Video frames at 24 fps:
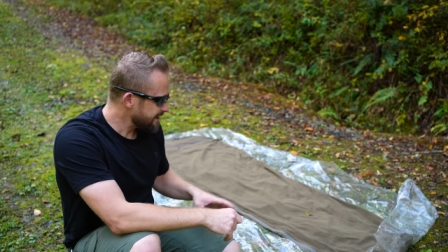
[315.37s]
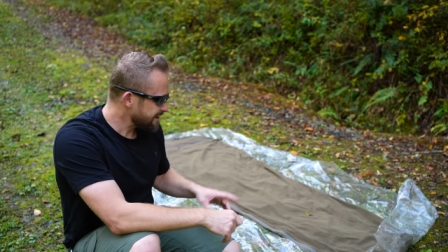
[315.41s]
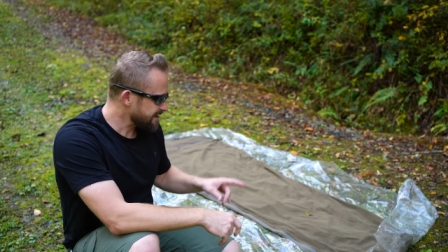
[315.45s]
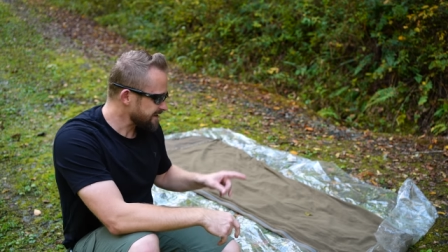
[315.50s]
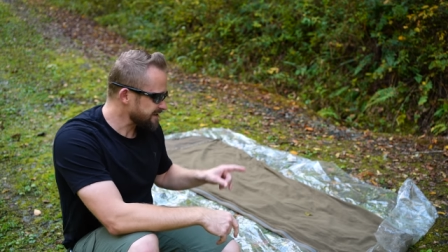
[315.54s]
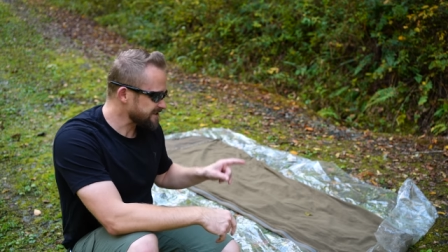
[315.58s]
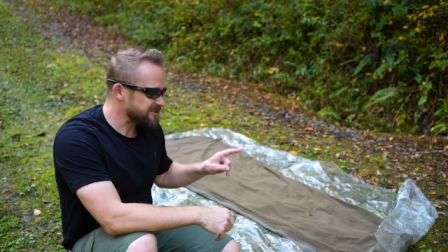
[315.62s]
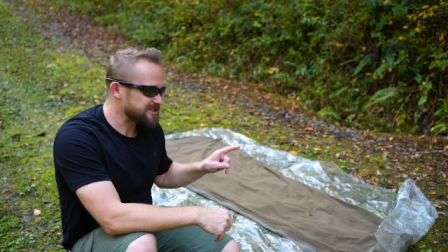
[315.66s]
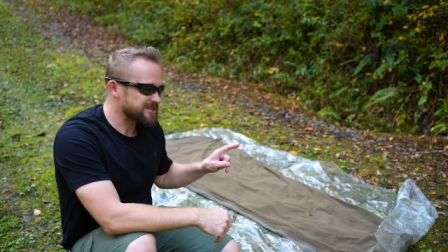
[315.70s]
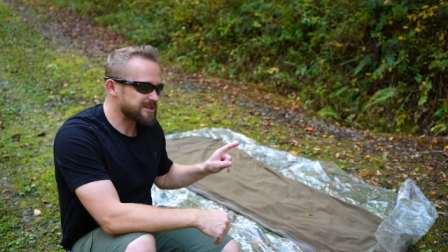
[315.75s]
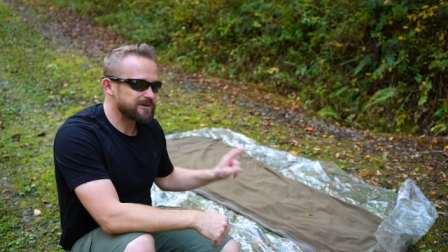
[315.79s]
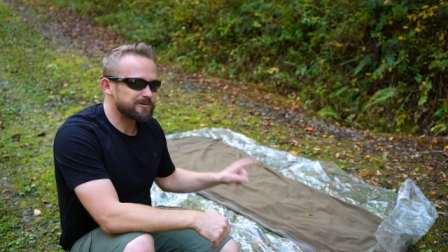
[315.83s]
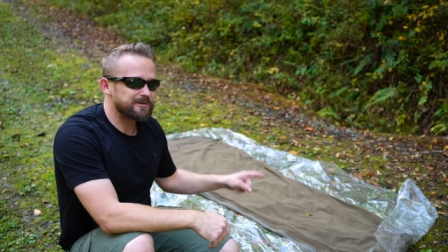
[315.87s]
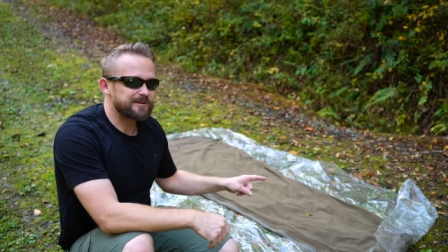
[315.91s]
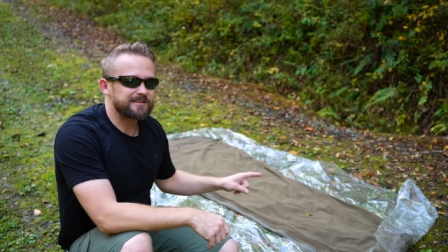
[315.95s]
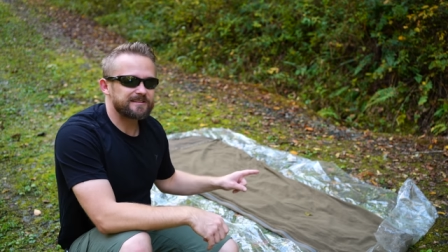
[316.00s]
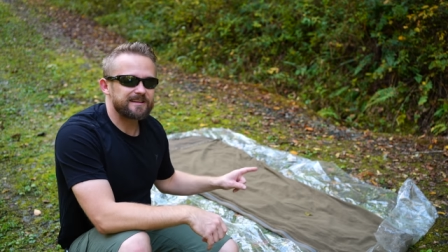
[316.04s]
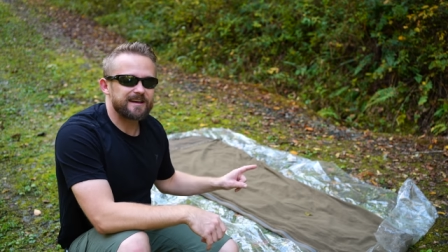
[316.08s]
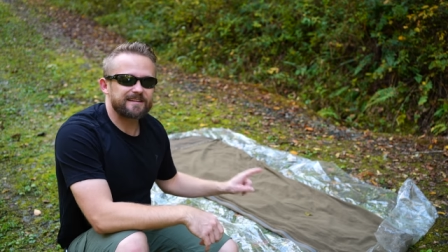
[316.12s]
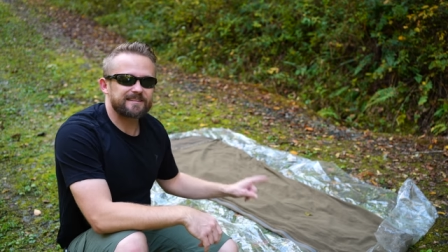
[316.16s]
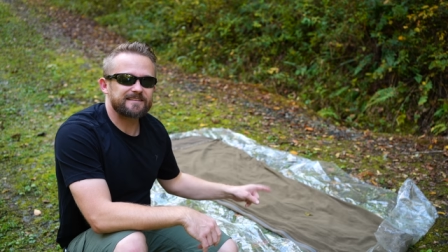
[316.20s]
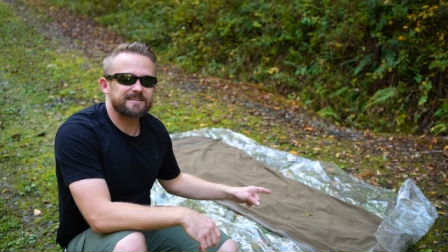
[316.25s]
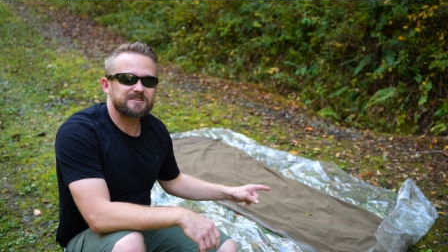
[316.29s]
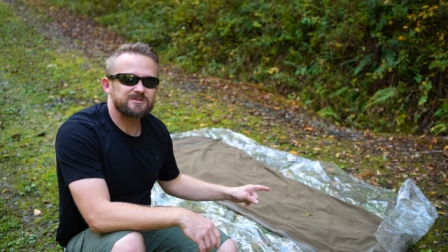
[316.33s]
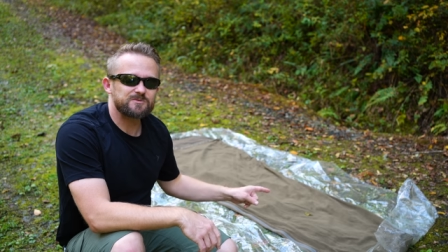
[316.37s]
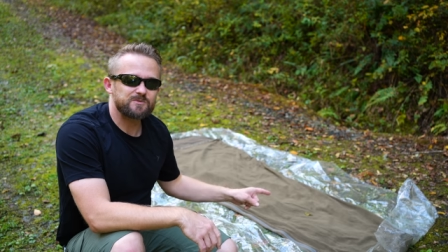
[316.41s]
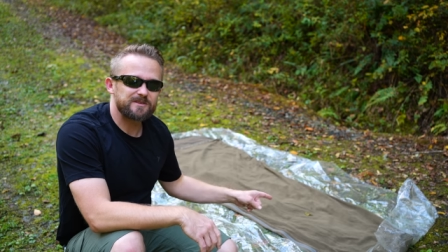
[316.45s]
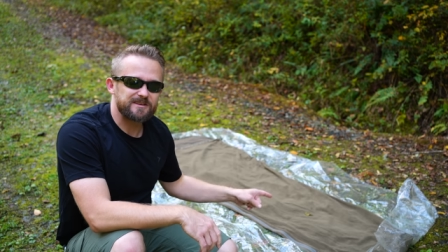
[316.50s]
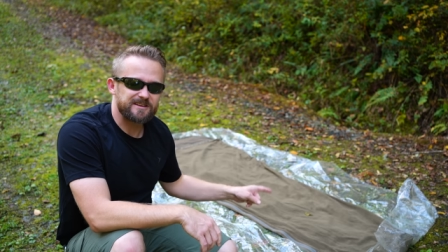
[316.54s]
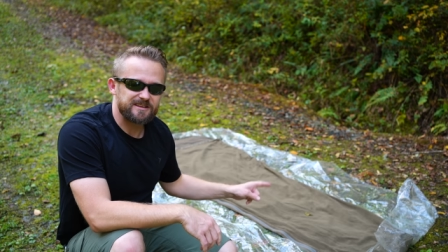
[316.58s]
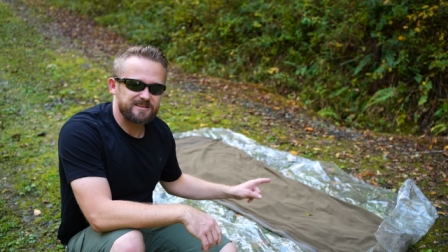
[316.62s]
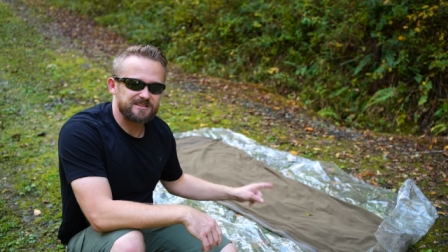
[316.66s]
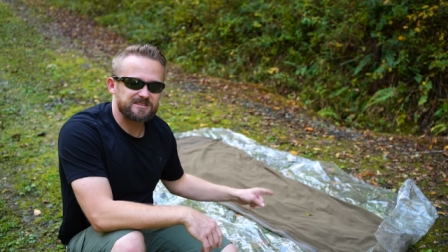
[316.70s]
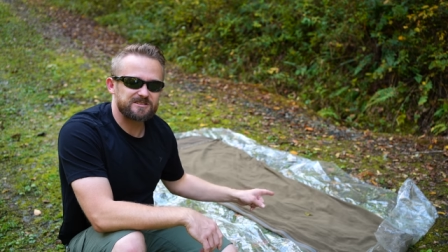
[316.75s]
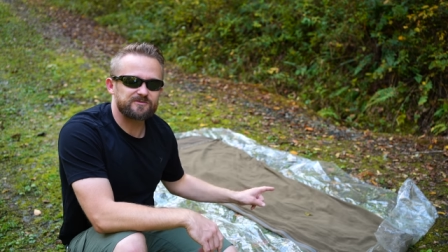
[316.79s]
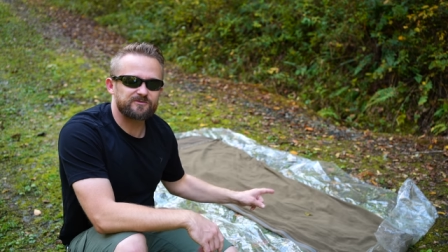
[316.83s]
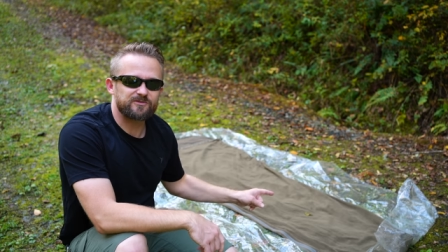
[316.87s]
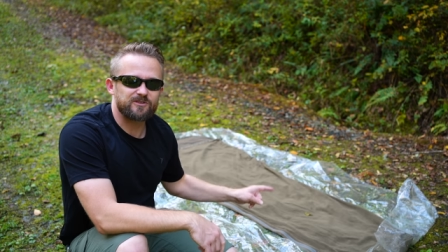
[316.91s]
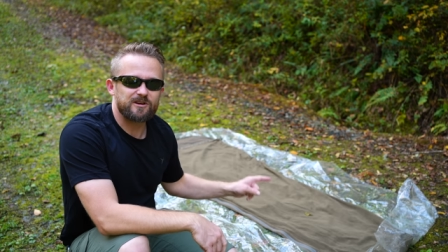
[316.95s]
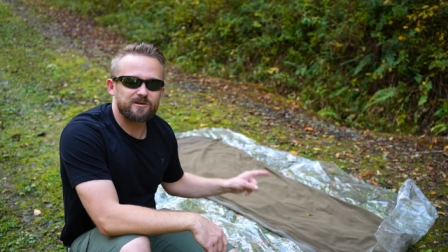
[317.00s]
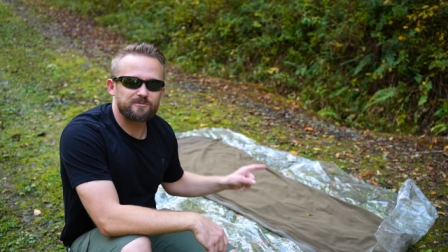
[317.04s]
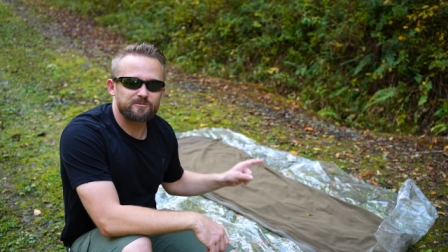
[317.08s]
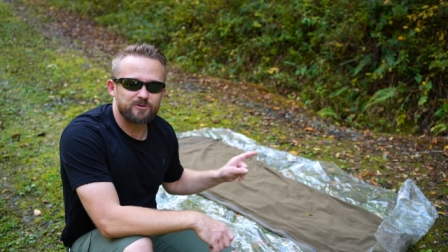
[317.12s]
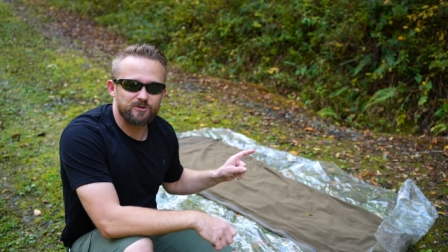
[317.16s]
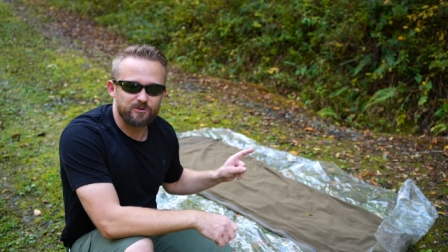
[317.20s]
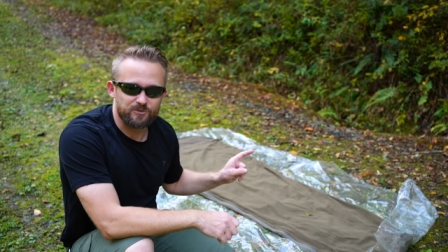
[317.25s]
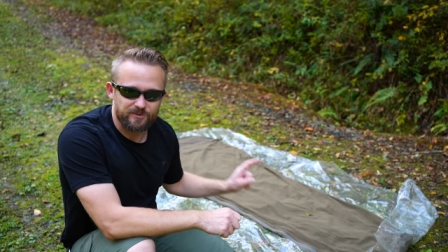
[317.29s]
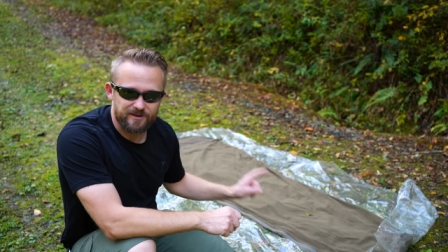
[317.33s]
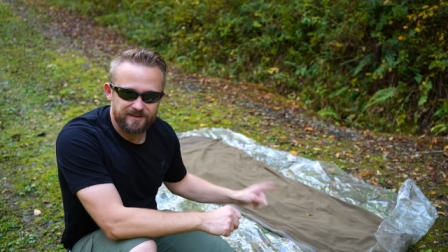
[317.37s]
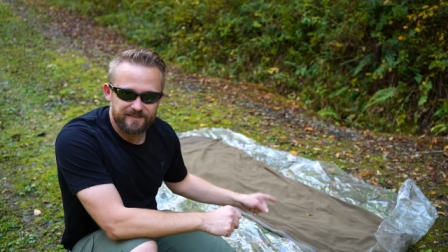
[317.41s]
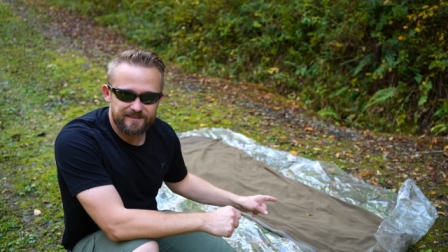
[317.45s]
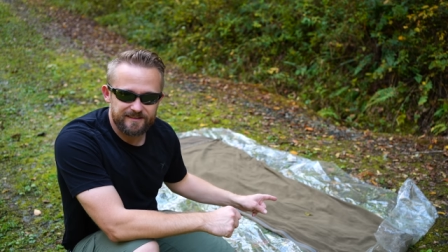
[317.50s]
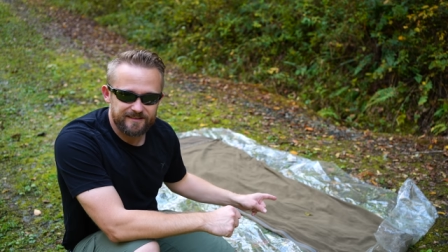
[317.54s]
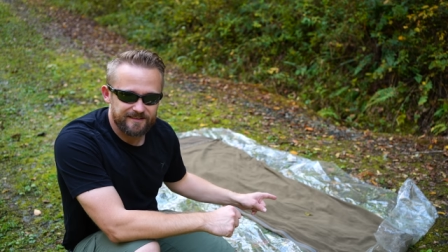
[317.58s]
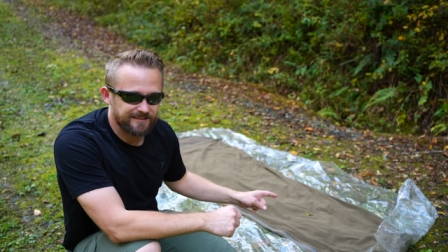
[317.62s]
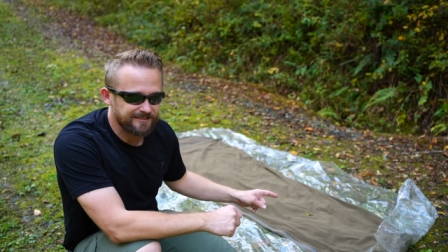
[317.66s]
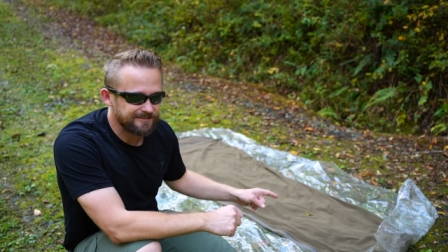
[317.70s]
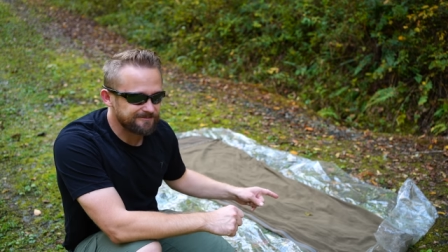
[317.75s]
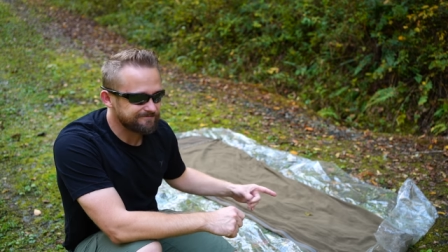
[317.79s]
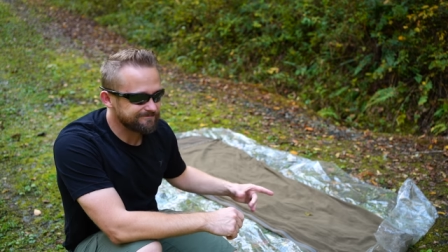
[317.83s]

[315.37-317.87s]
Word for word: Considering that this one is from Carinthia,